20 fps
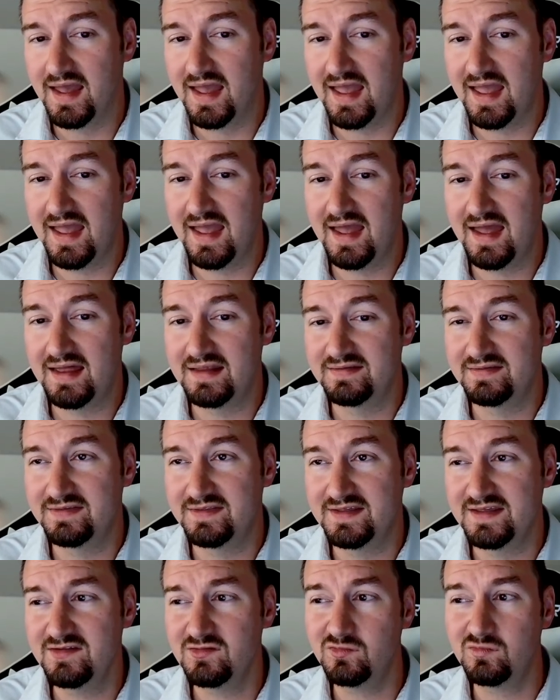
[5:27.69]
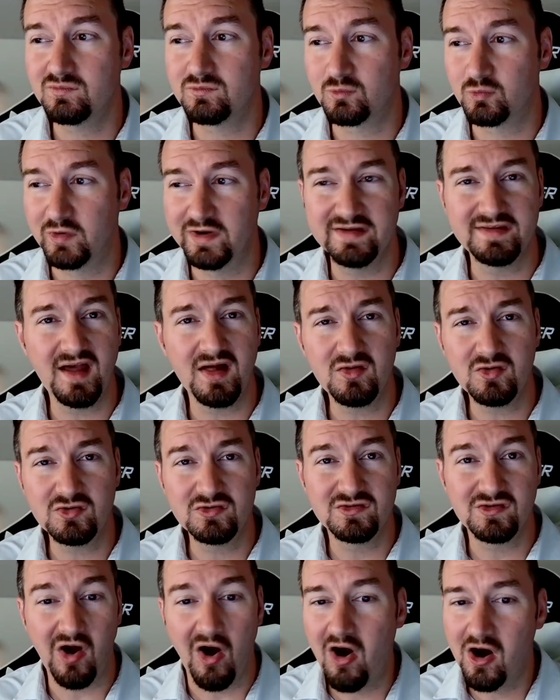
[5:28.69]
And these
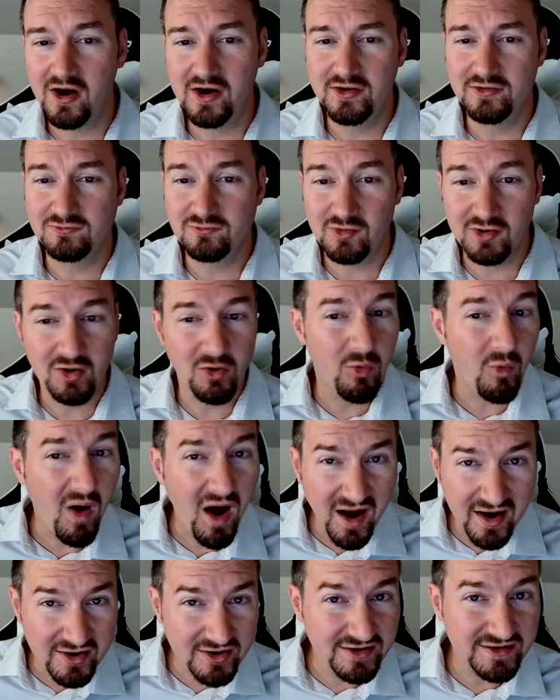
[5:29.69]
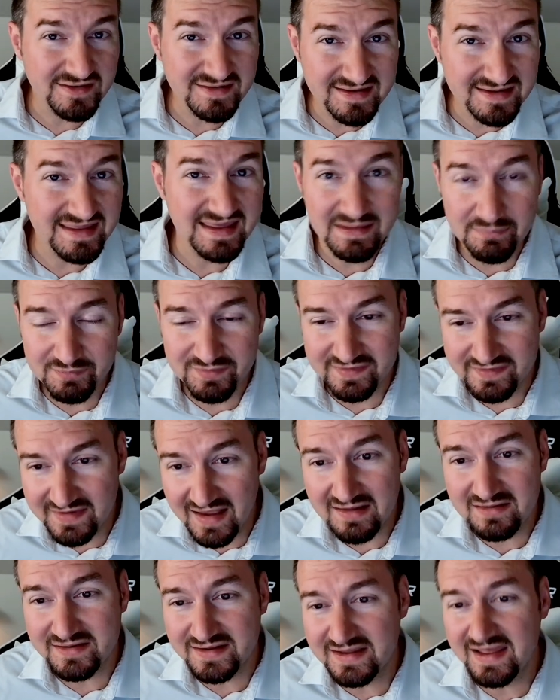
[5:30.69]
retailers aren't required to keep
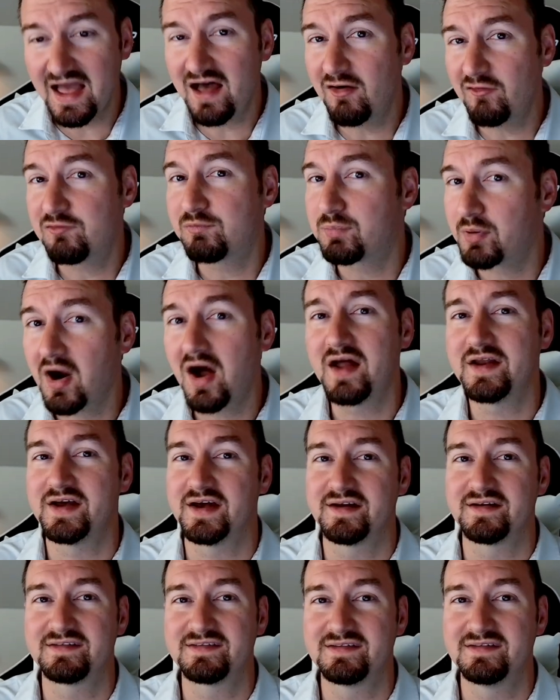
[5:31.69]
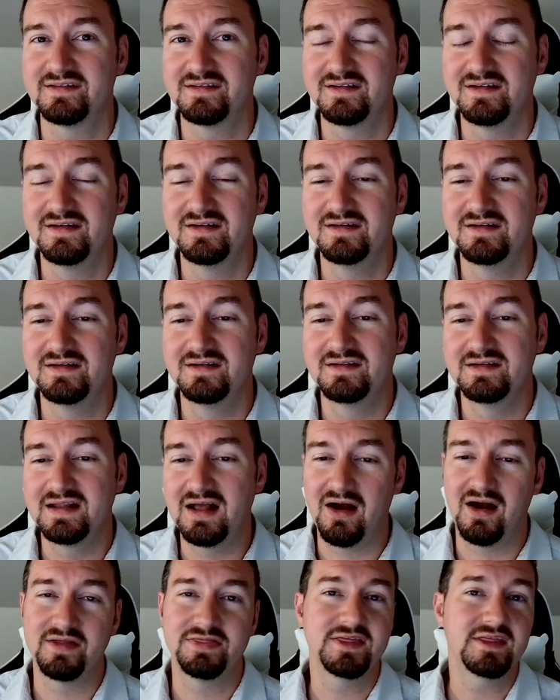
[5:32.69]
selling e.l.f. products. Now,
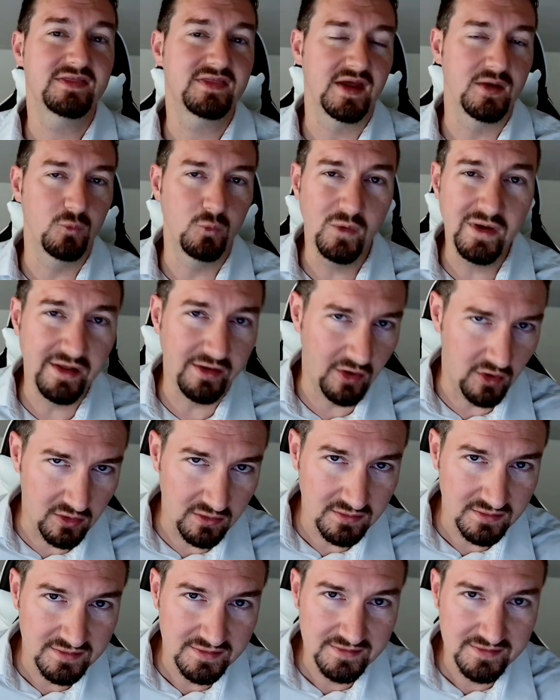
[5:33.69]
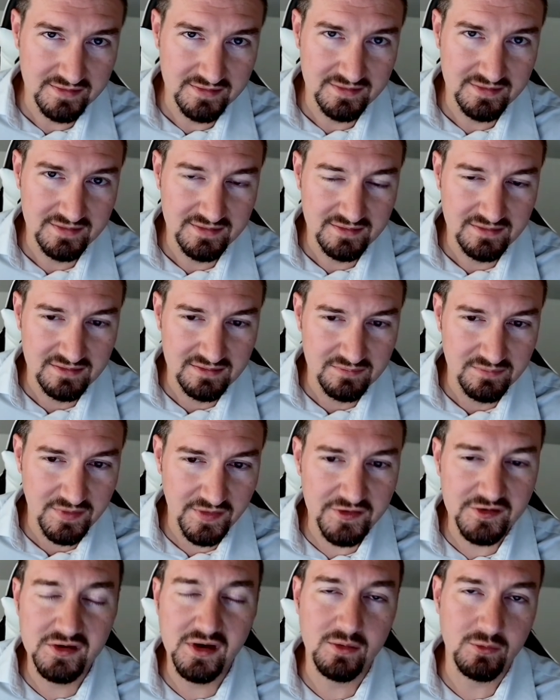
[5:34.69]
I think they will, but
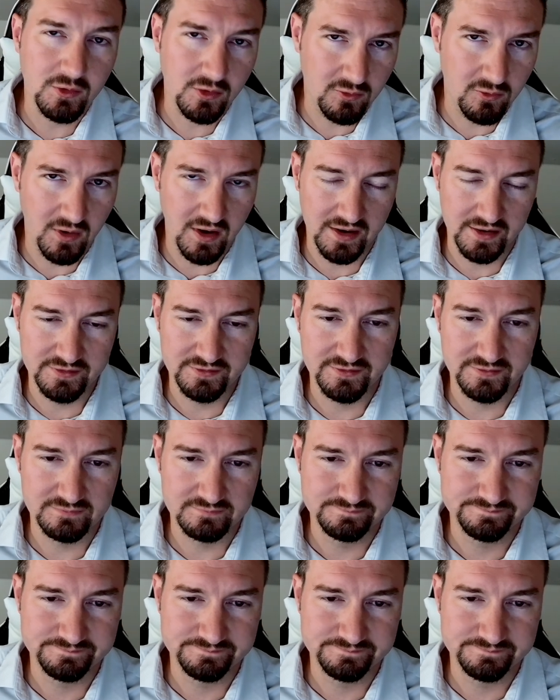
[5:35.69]
they're not required to.